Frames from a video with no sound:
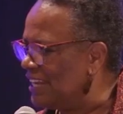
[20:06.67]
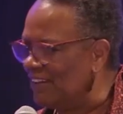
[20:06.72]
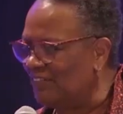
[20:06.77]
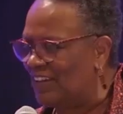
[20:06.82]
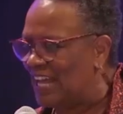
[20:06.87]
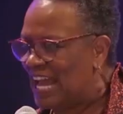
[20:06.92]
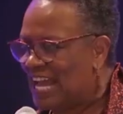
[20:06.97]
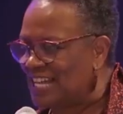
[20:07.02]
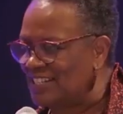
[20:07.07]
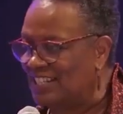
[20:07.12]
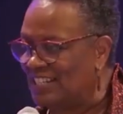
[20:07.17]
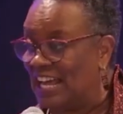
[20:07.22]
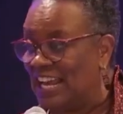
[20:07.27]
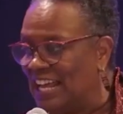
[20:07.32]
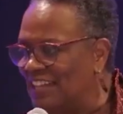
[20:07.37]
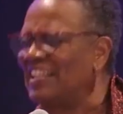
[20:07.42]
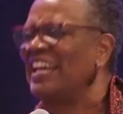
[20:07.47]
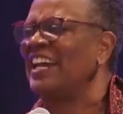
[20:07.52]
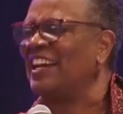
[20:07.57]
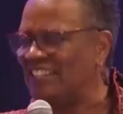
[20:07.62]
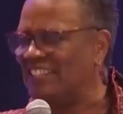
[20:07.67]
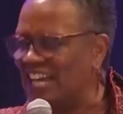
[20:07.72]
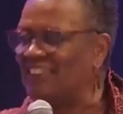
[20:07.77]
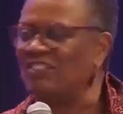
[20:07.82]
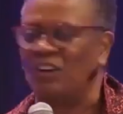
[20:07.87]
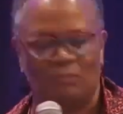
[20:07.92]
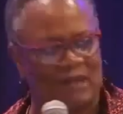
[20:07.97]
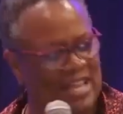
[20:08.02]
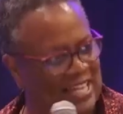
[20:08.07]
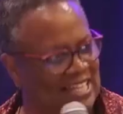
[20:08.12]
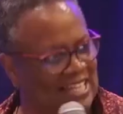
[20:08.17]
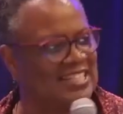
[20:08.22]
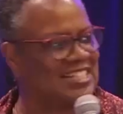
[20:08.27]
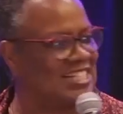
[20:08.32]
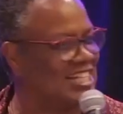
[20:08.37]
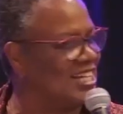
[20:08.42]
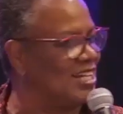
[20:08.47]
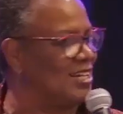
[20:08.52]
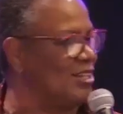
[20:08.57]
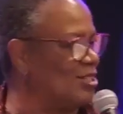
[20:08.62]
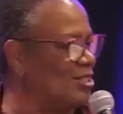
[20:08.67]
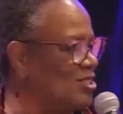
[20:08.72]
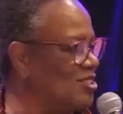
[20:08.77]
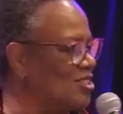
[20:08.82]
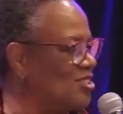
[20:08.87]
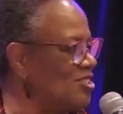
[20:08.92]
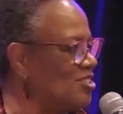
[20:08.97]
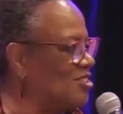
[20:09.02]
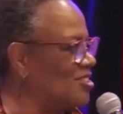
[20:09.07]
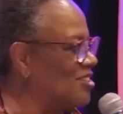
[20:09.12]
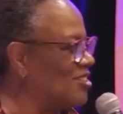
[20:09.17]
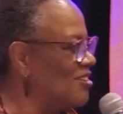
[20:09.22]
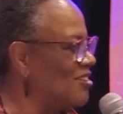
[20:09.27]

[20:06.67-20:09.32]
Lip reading: never ask that, and they are never making sense.